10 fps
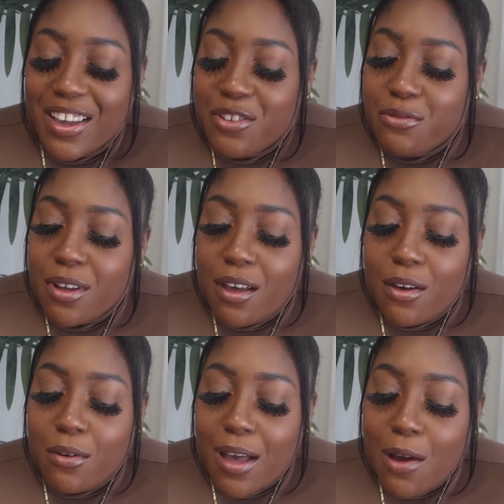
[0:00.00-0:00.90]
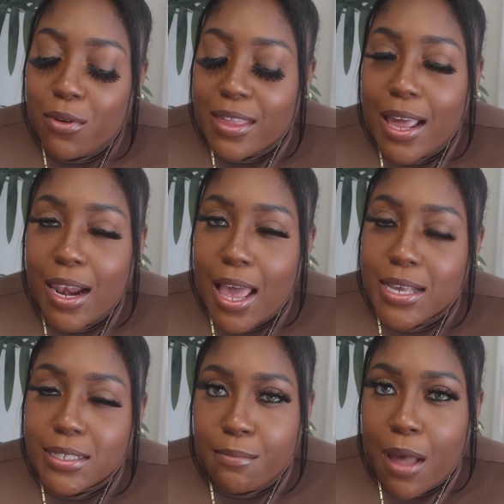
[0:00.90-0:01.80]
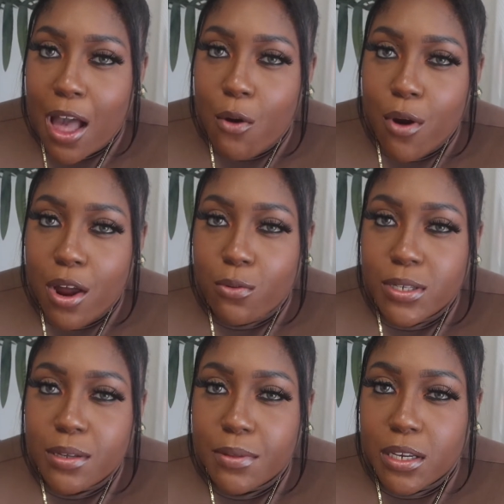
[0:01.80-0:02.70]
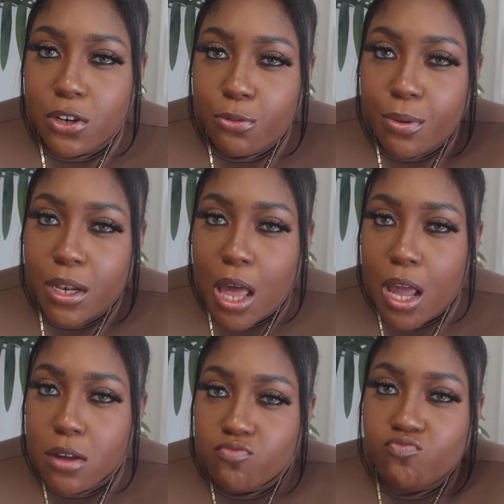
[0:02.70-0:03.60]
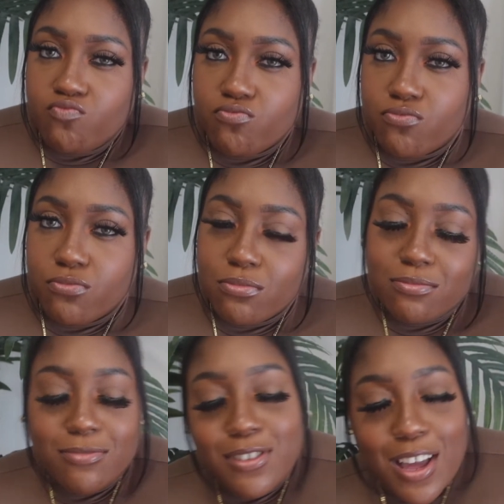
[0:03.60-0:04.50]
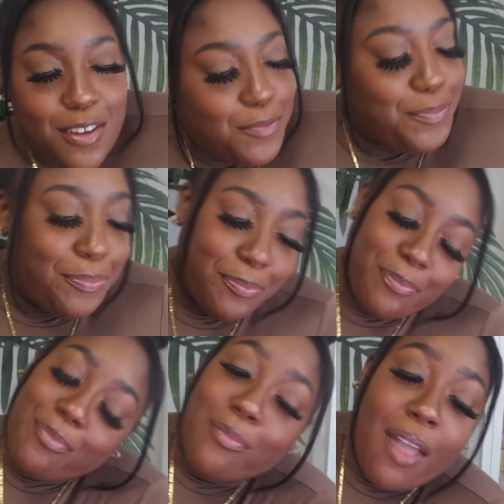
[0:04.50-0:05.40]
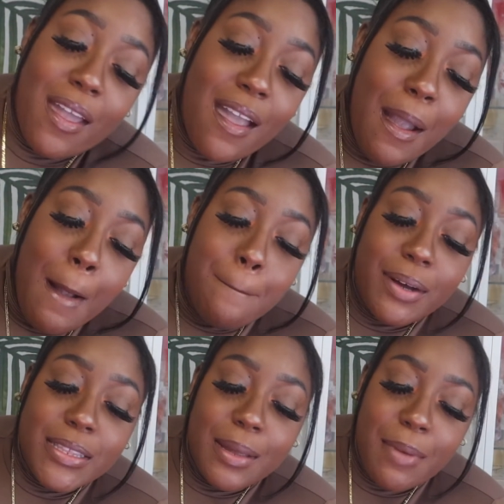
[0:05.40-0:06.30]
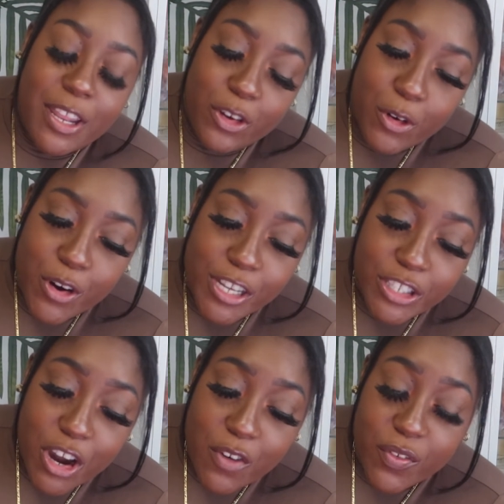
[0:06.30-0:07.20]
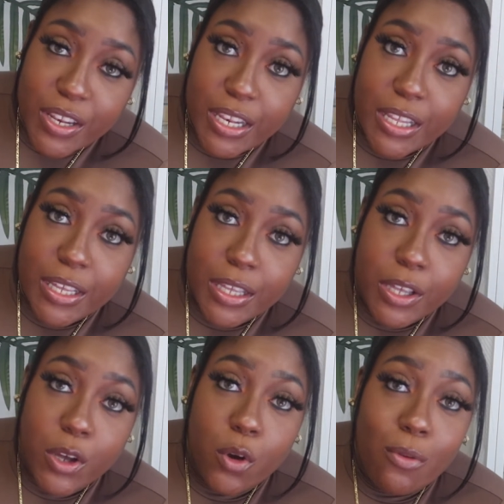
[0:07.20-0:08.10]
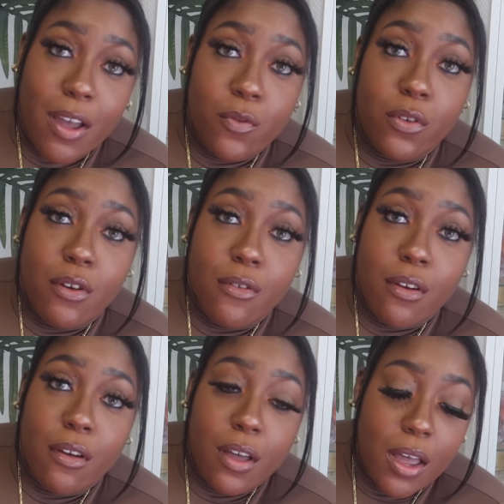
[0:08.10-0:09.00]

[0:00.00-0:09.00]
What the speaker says: you know, I want that lasting power. I want something a little bit like, you know. But the main accords are vanilla, white floral,